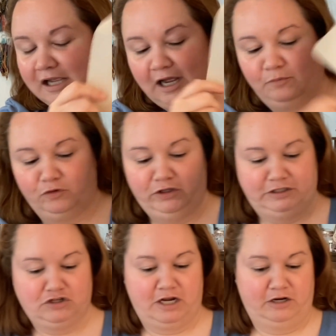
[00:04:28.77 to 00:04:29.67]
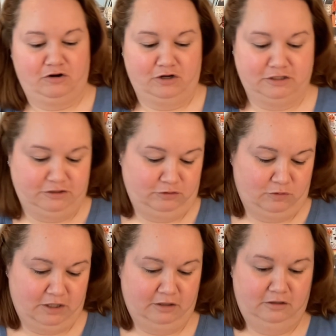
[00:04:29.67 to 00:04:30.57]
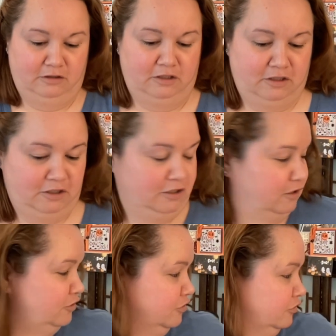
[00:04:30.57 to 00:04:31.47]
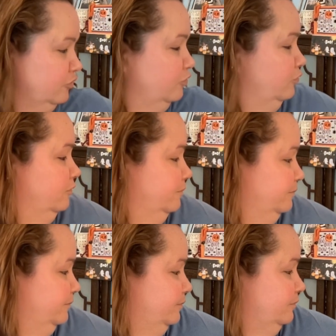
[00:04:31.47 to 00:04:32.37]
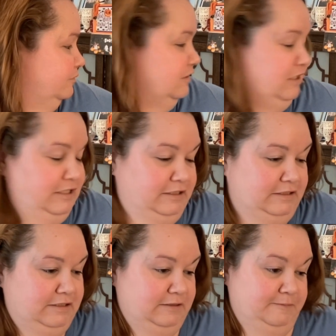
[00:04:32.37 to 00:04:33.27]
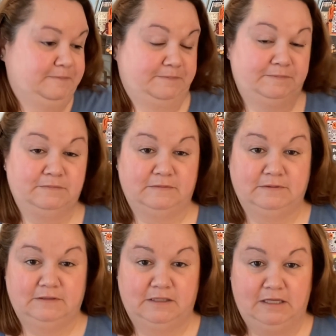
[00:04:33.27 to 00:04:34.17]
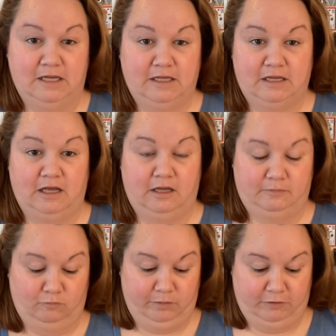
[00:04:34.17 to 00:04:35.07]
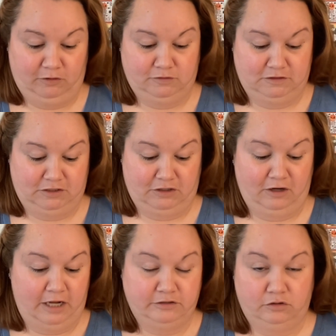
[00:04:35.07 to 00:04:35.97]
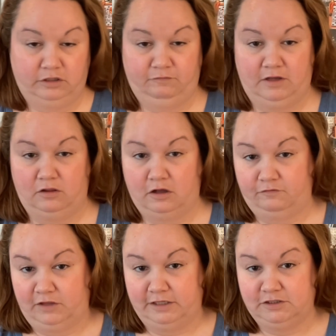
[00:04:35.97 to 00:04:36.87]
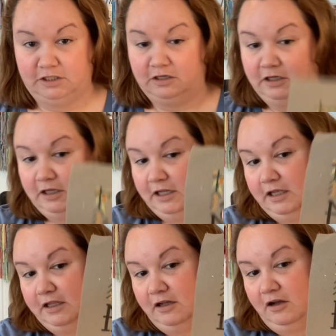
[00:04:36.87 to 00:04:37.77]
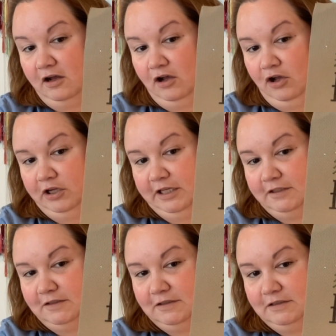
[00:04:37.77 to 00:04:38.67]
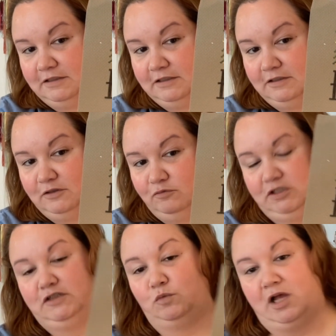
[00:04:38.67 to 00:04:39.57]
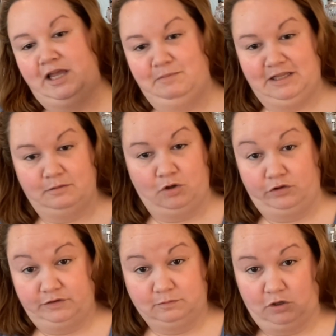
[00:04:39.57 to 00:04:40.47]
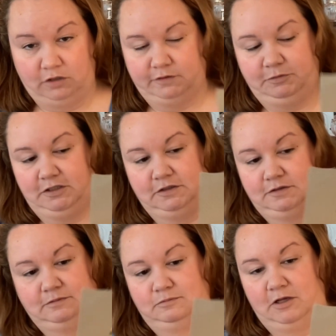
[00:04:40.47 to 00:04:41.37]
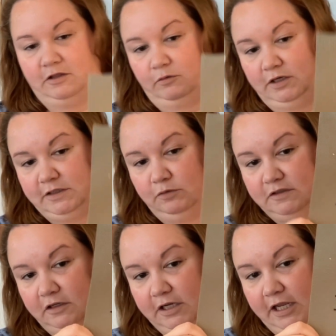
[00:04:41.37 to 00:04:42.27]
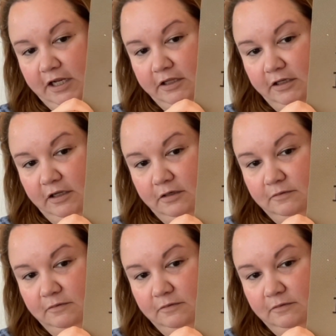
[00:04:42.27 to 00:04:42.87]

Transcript: I'm really trying hard to do these WIPCOs this year. I totally fell off last year. August, which is why I made them all the smalls, because otherwise I wasn't going to get anything done.